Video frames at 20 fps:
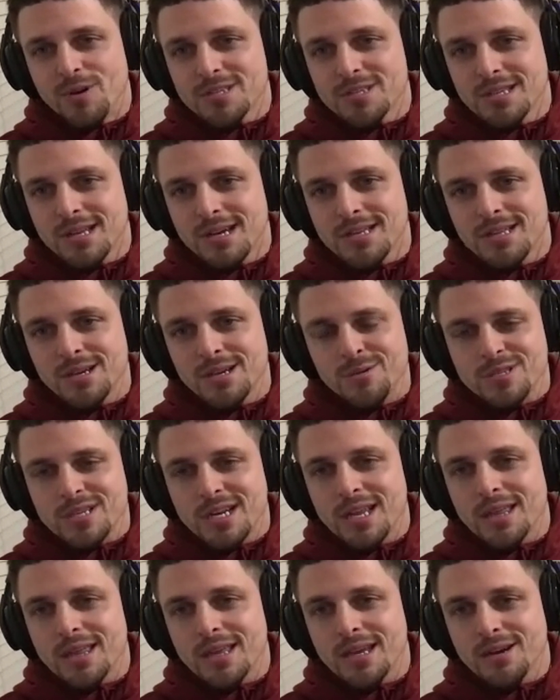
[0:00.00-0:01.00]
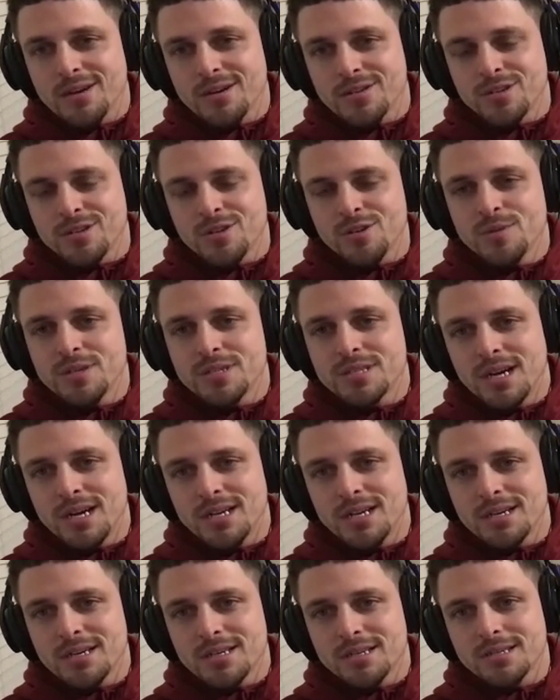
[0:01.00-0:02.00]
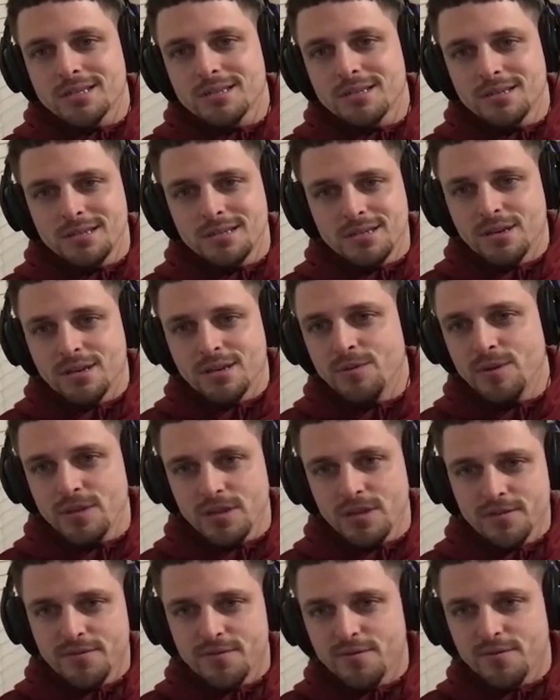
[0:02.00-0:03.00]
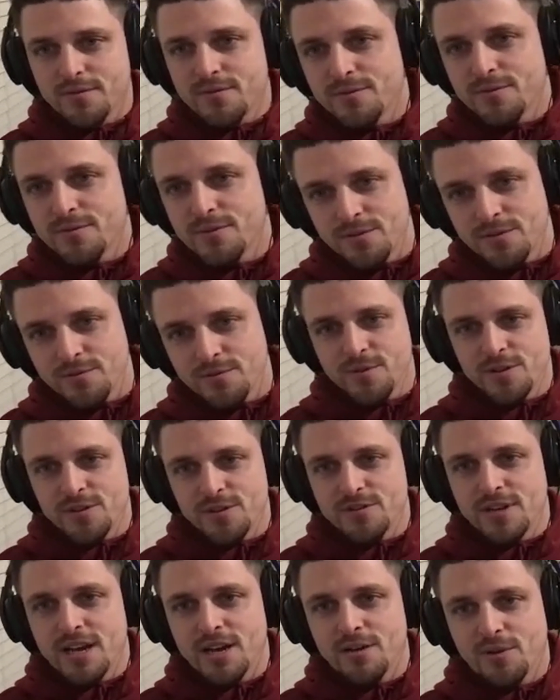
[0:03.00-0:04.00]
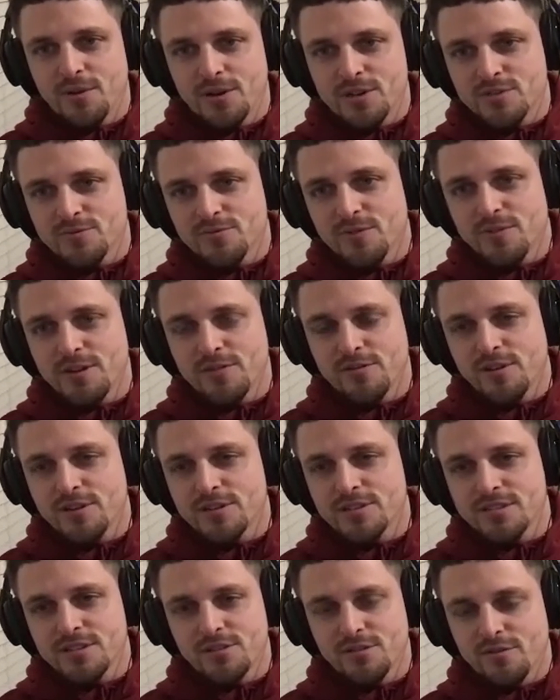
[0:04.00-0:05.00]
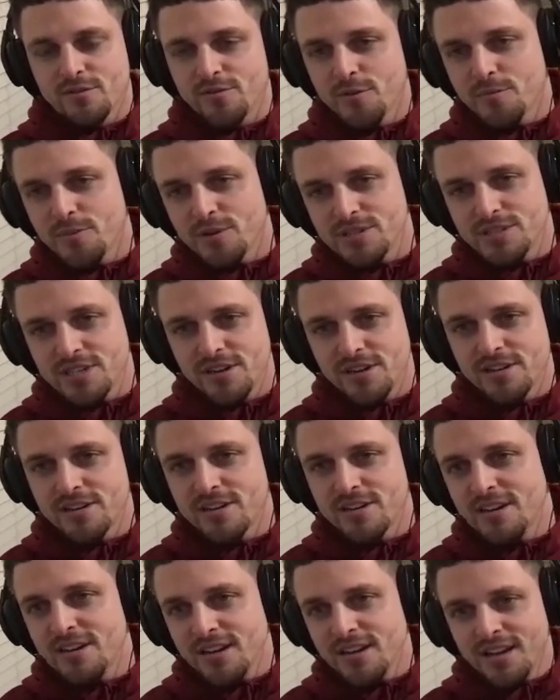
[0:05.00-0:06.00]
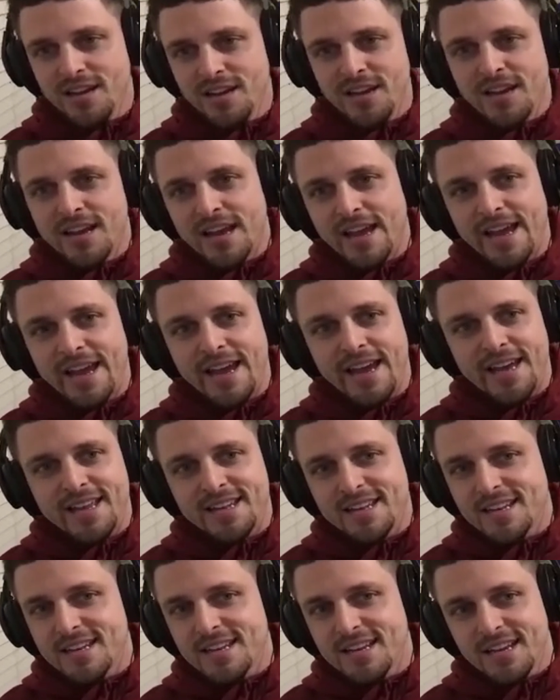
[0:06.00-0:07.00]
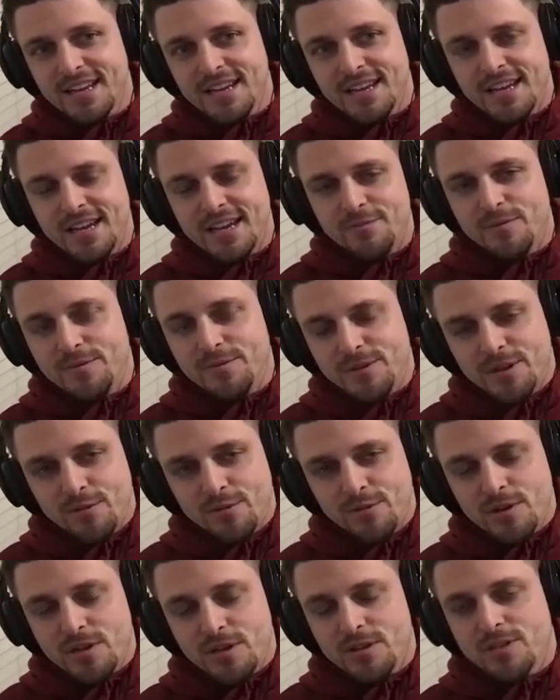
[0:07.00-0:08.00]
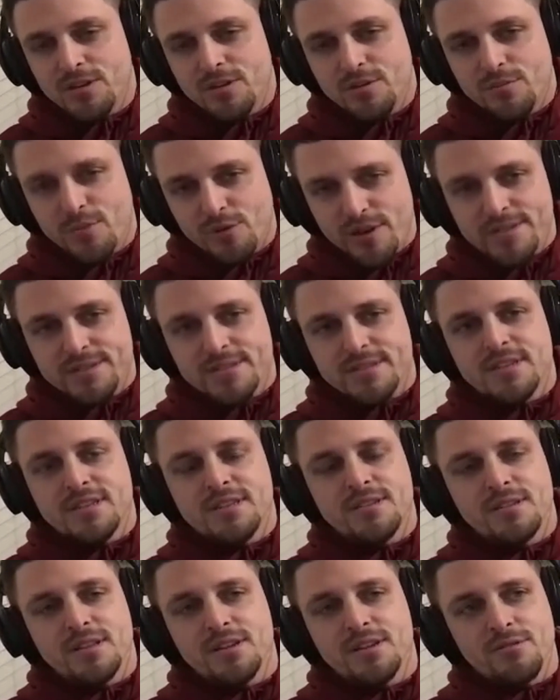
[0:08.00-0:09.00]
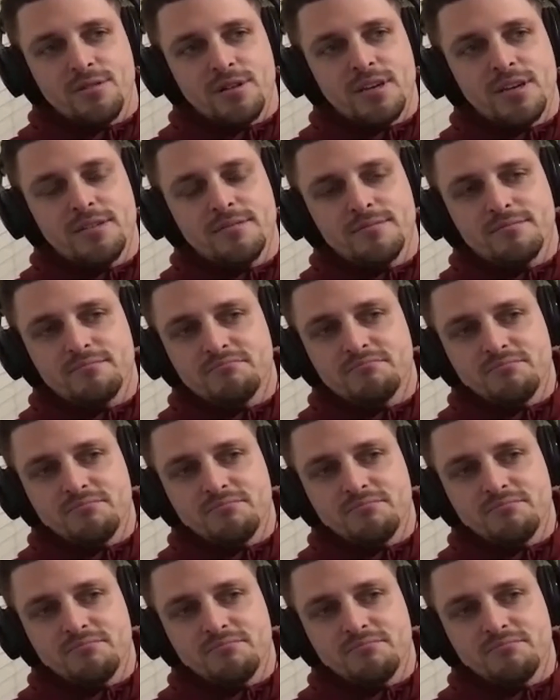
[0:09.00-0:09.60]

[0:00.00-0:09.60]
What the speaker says: wasn't like there was anything else to do besides us. We live, where your dad works, right across this little footbridge area. And, it's called Preston. Literally